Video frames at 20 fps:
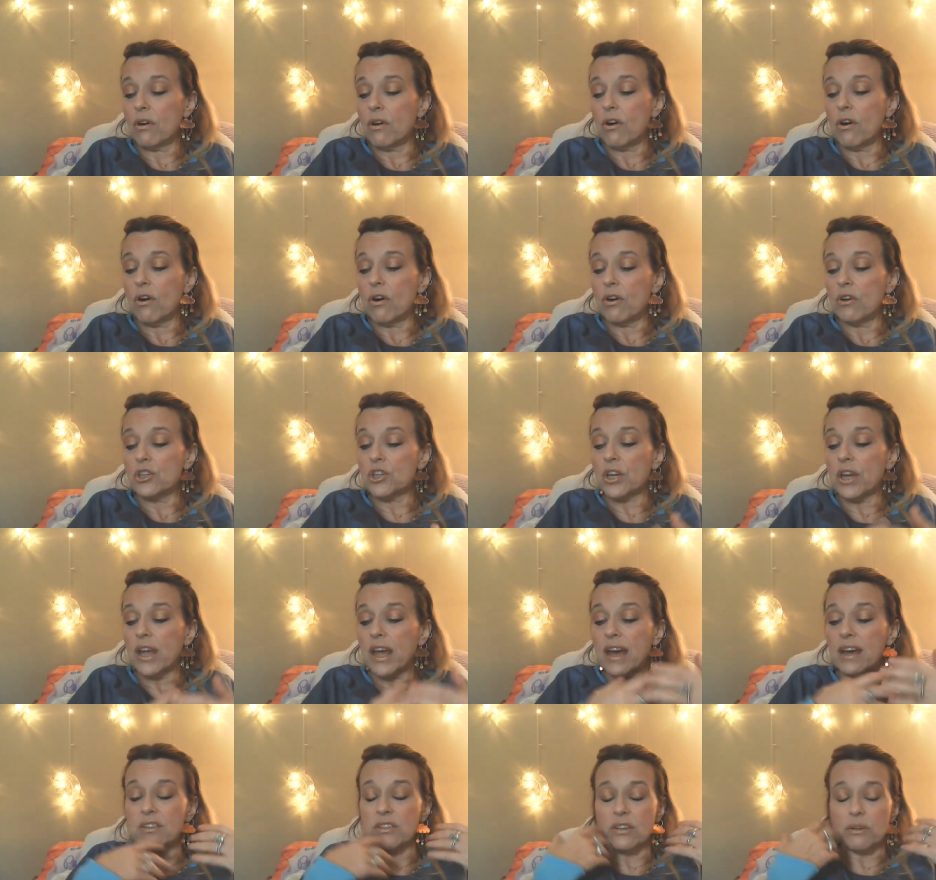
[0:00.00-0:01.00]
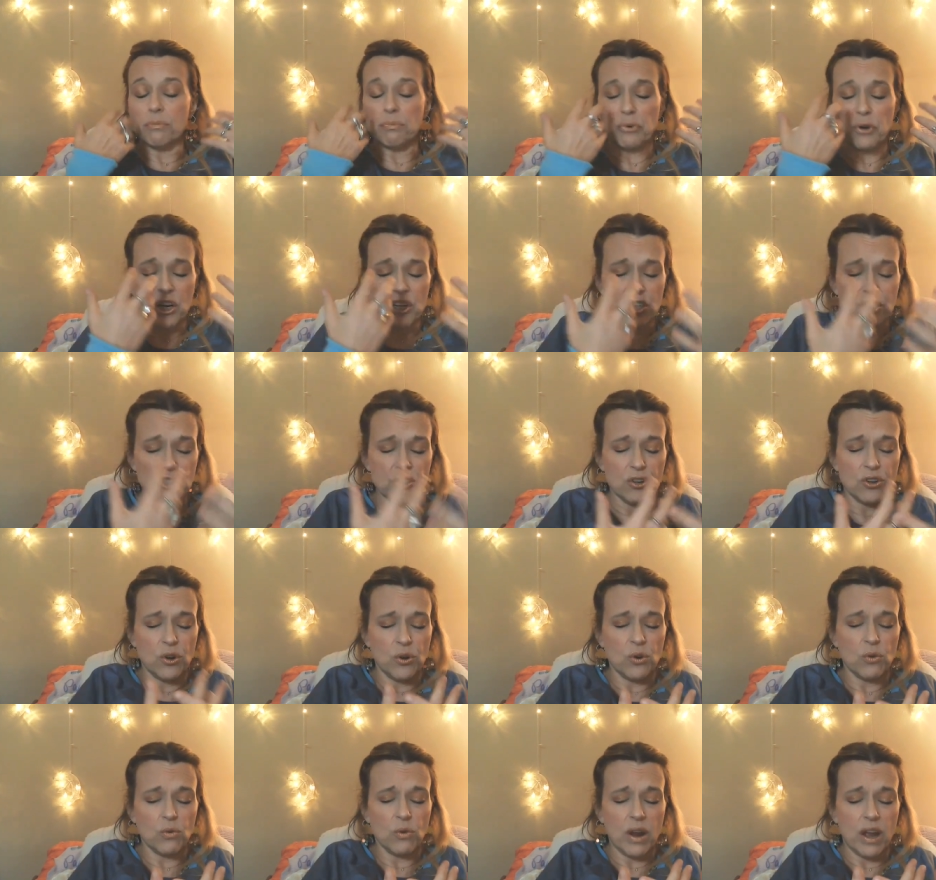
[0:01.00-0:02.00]
She has depression
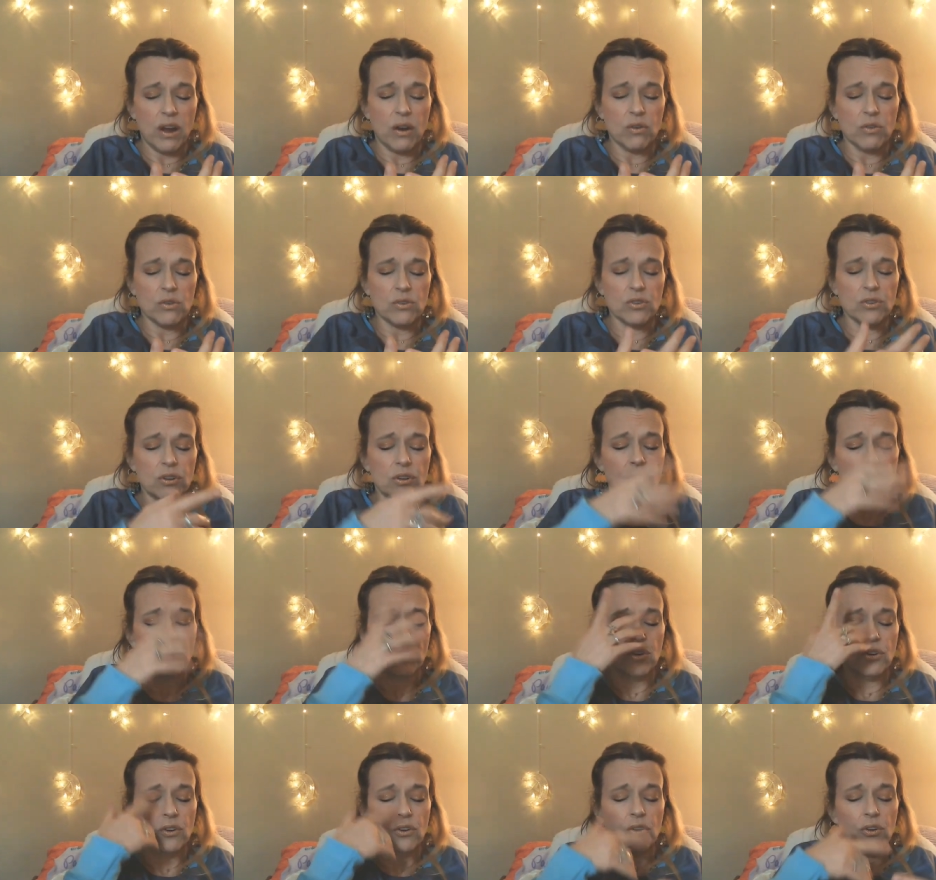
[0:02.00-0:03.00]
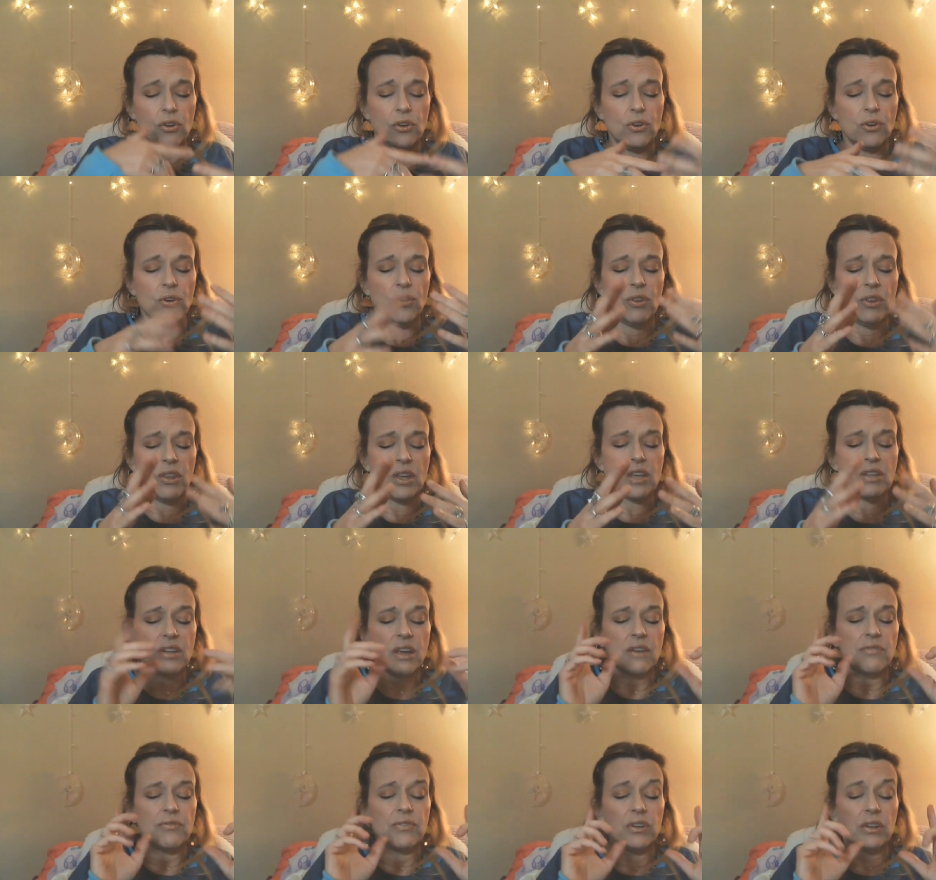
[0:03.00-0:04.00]
around this. I
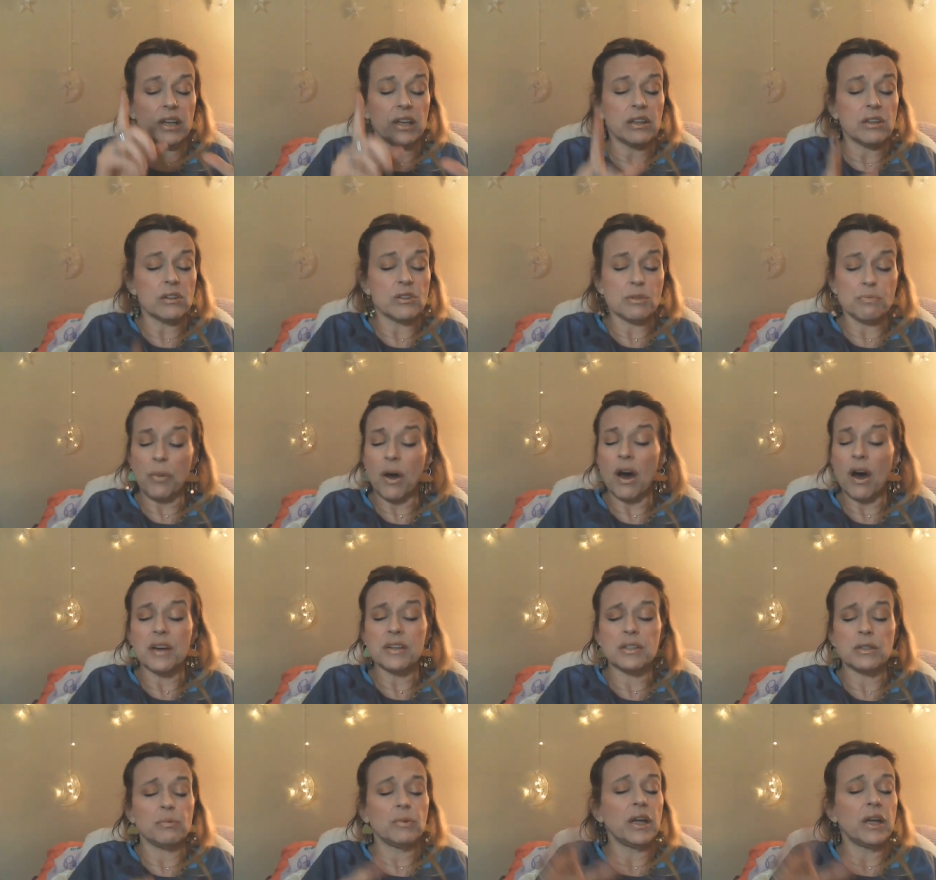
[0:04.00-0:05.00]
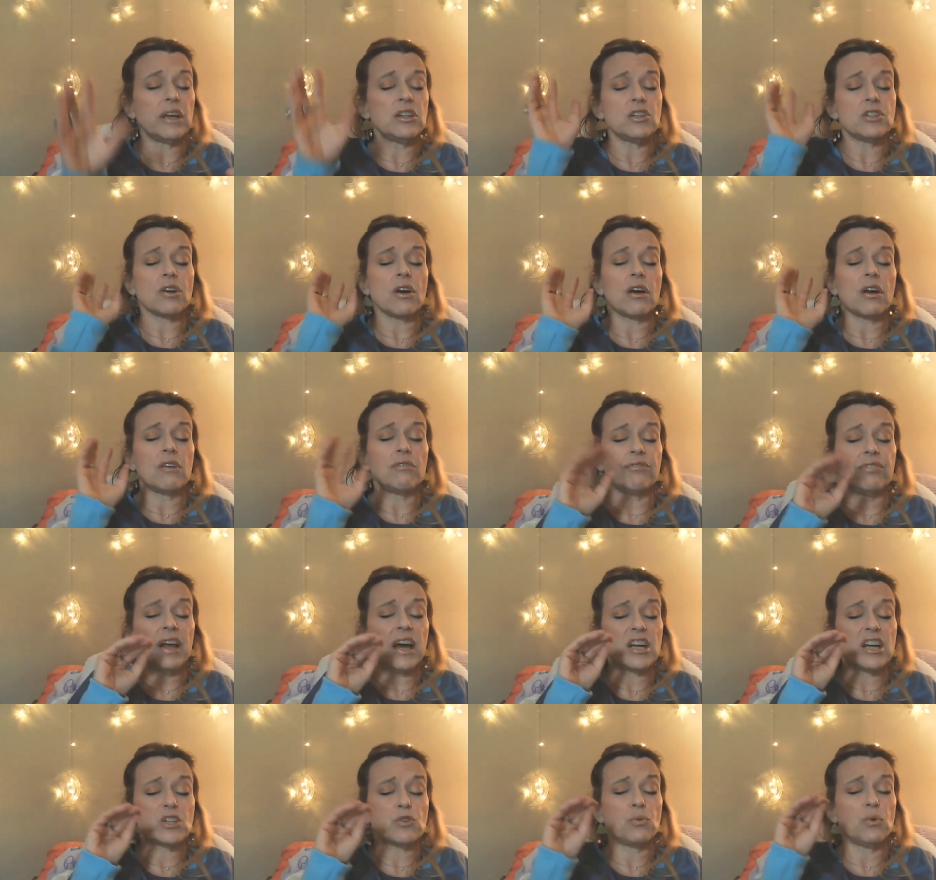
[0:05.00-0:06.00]
feel like there's possibly, I just got a flash
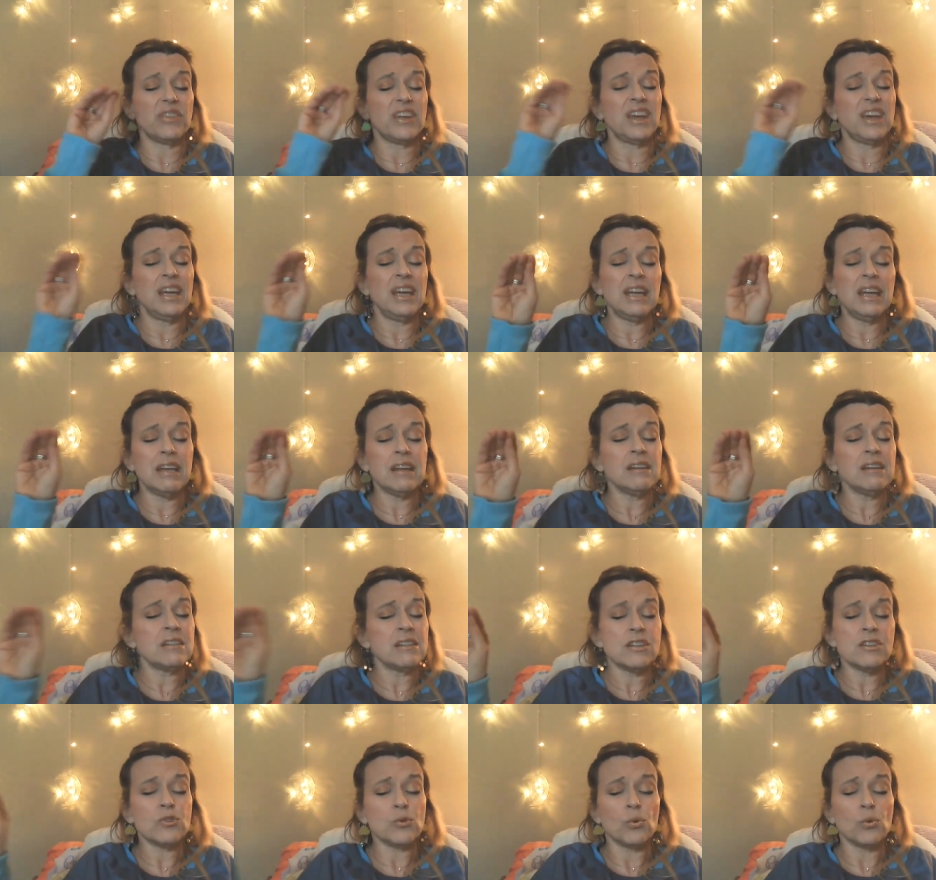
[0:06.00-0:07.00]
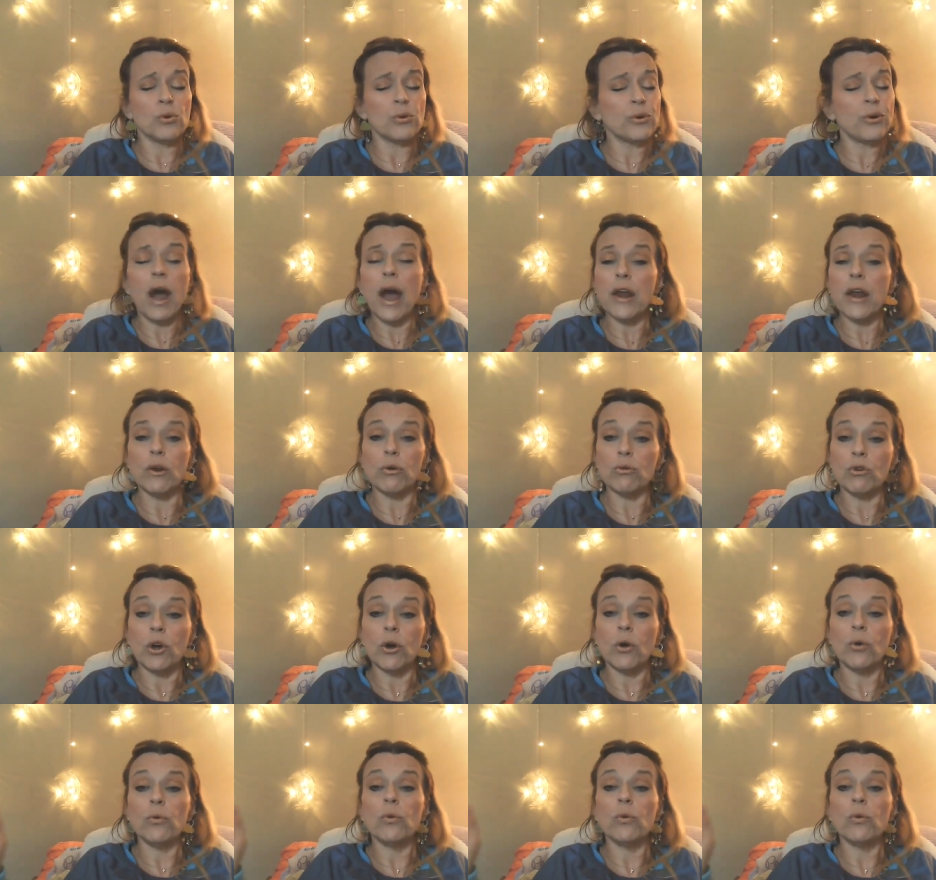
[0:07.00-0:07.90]
with eating disorder. I don't know.